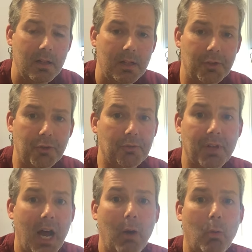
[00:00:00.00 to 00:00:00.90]
You do
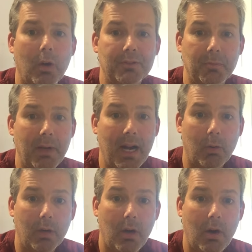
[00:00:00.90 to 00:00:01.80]
not want to
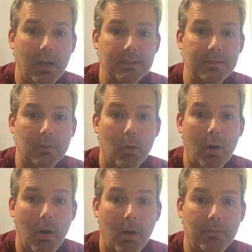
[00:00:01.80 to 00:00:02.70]
power on or
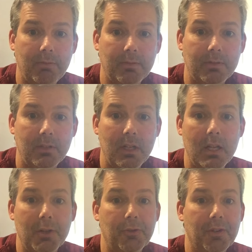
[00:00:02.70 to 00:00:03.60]
off.
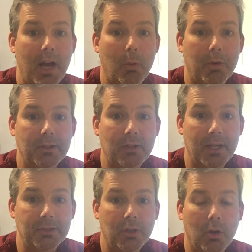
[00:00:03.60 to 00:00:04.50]
You do not want to try
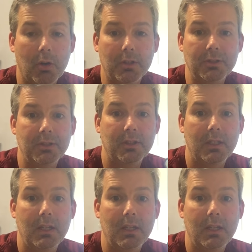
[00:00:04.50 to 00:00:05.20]
to charge.